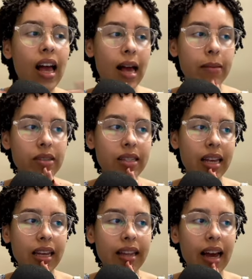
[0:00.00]
I'm
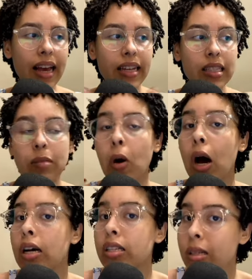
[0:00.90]
saying that it's
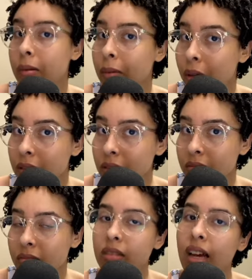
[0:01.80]
possible
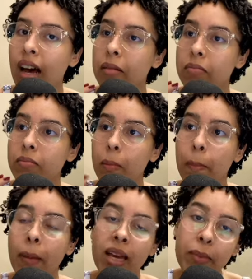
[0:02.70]
that
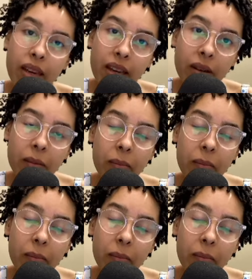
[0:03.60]
maybe,